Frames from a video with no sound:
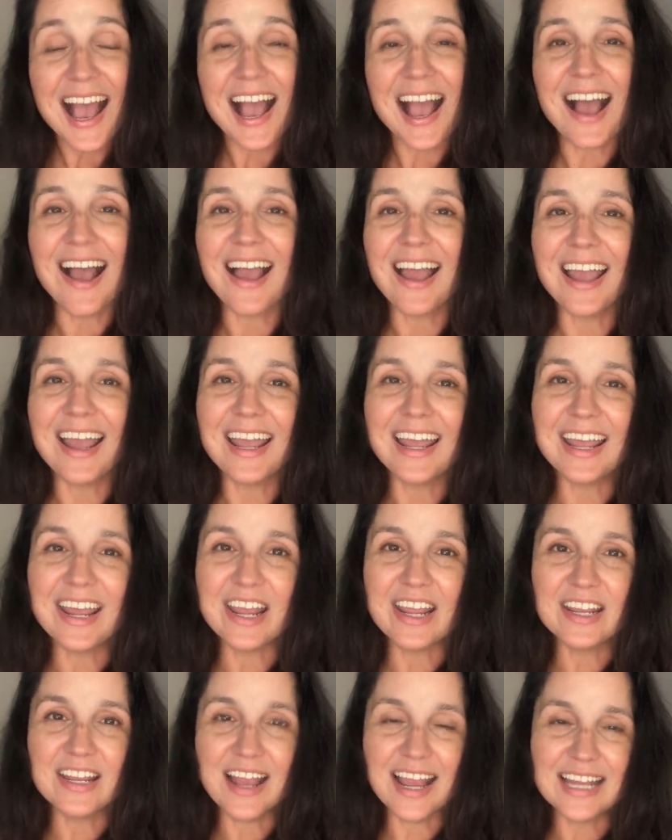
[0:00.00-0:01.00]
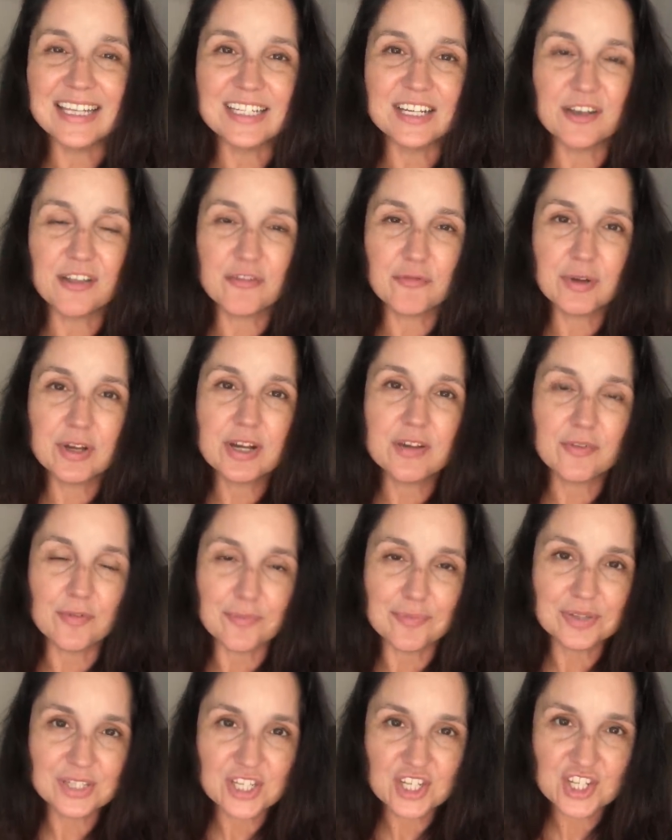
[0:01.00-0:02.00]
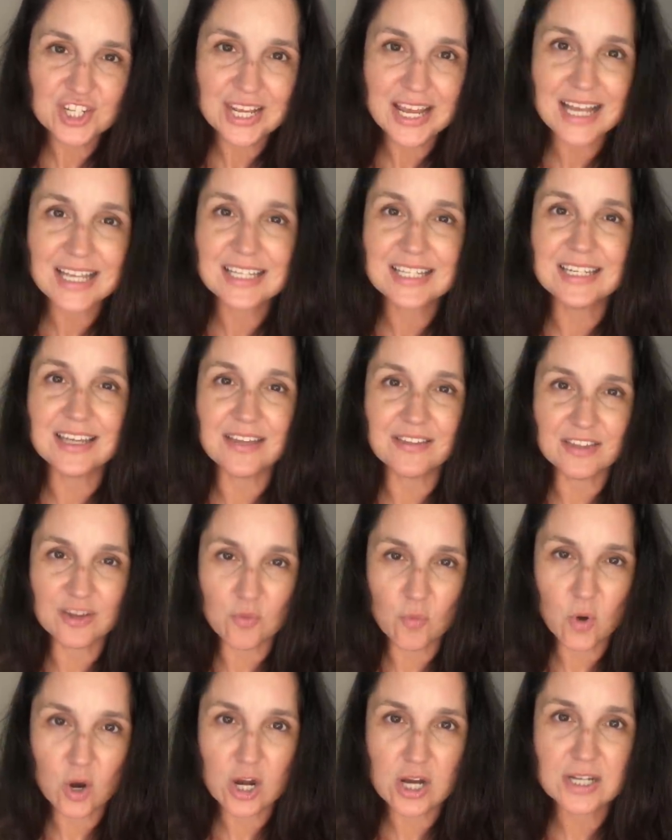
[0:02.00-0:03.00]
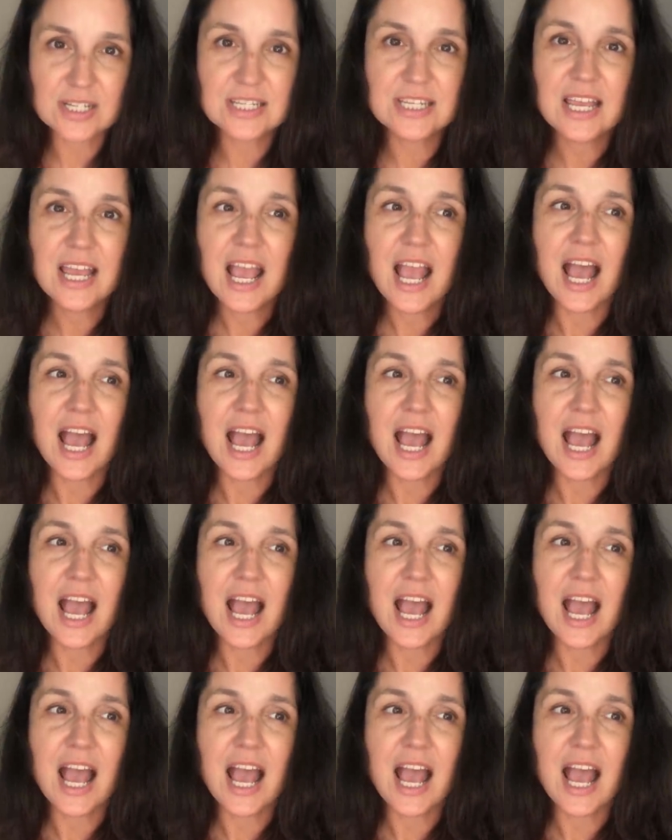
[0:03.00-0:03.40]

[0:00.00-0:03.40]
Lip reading: I did three different bleach tests, nothing worked.